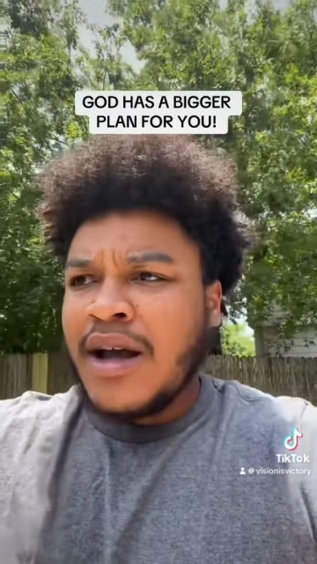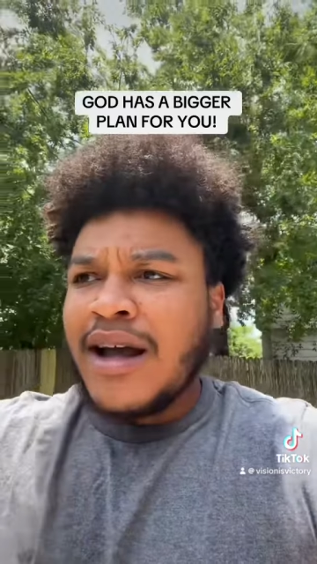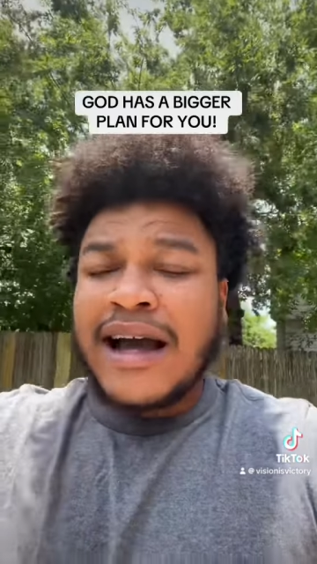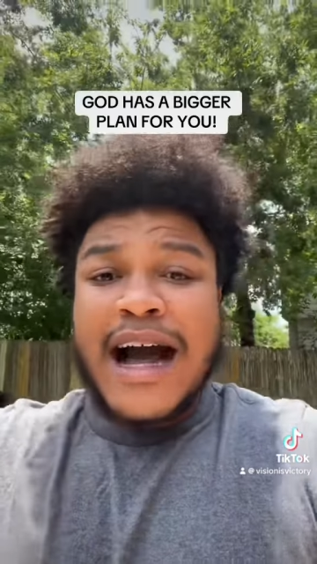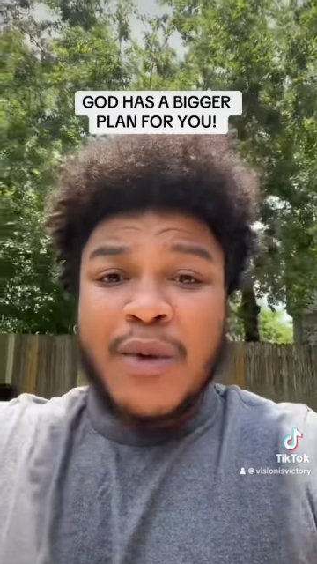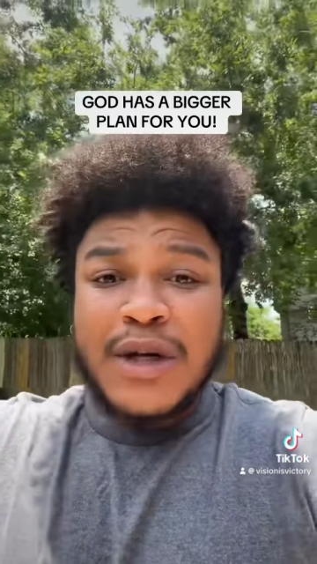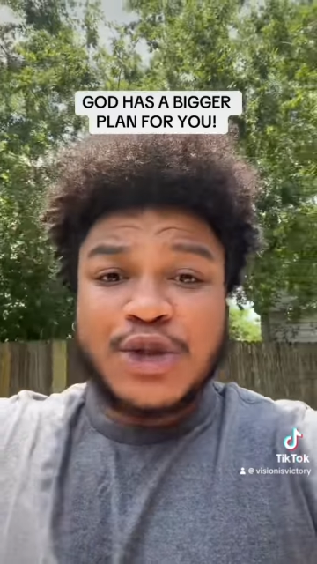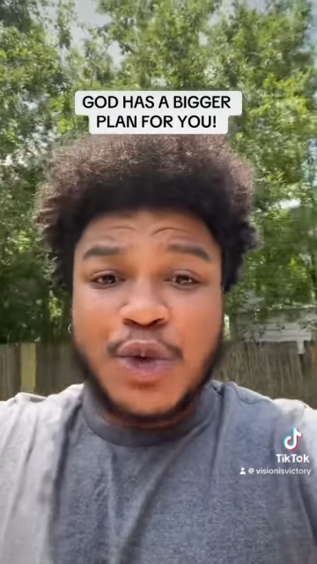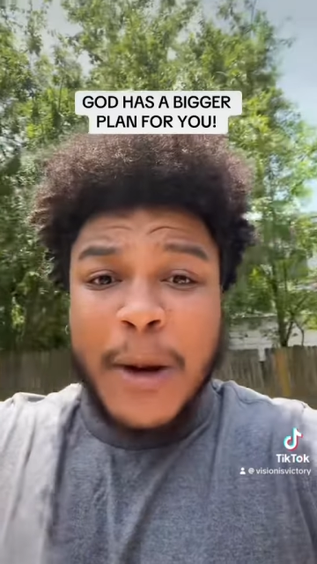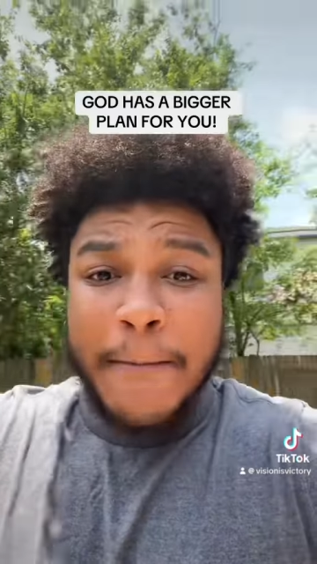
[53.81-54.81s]
God wants
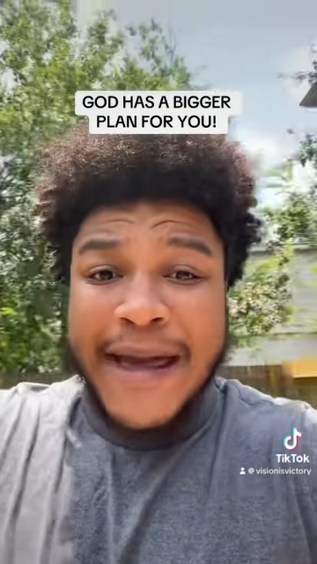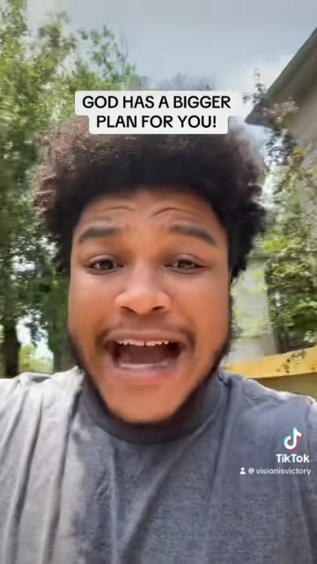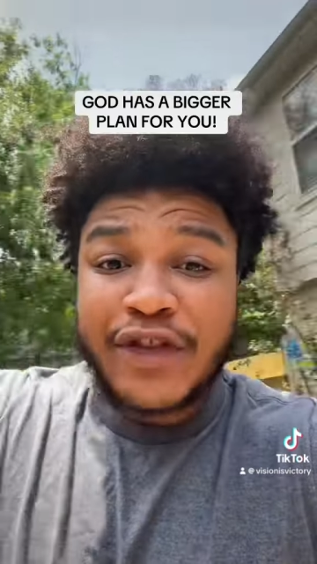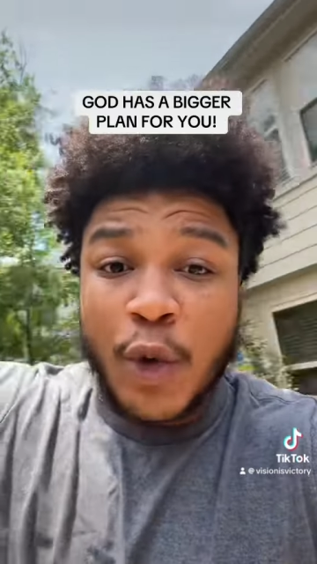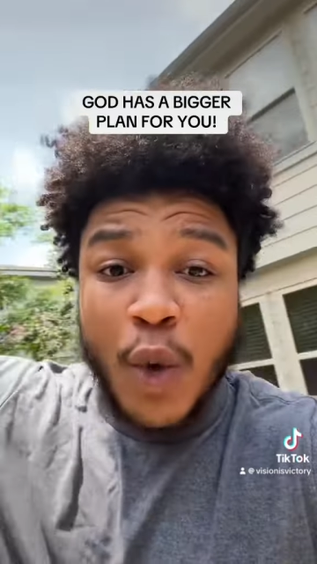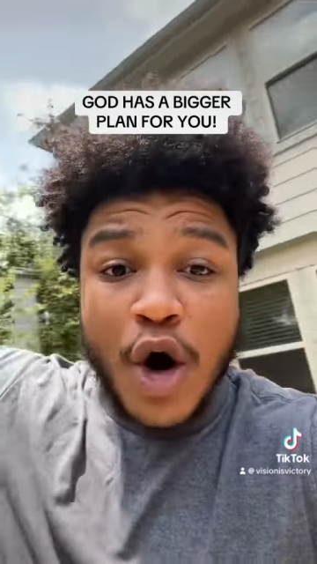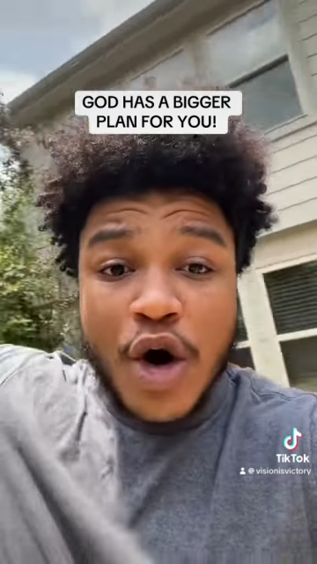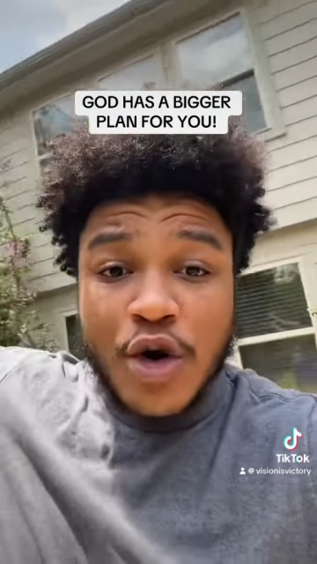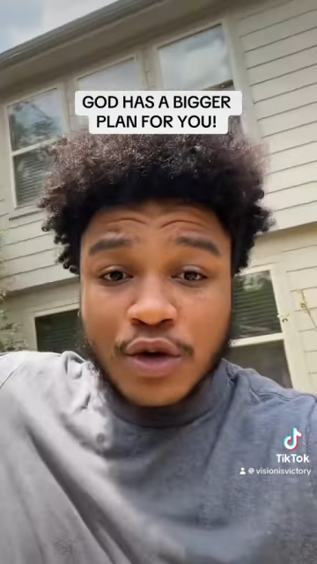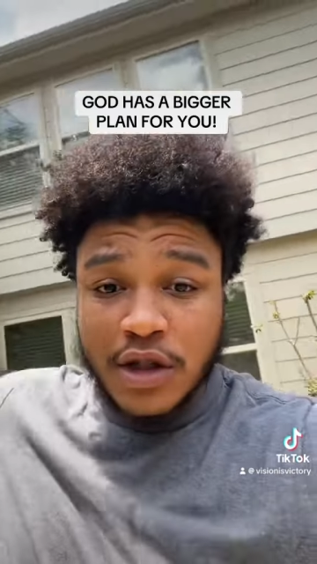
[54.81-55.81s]
you to impact the
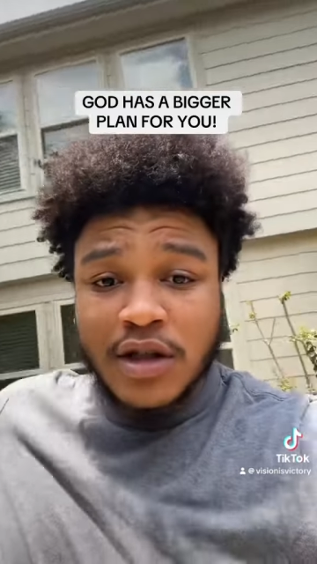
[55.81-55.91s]
world.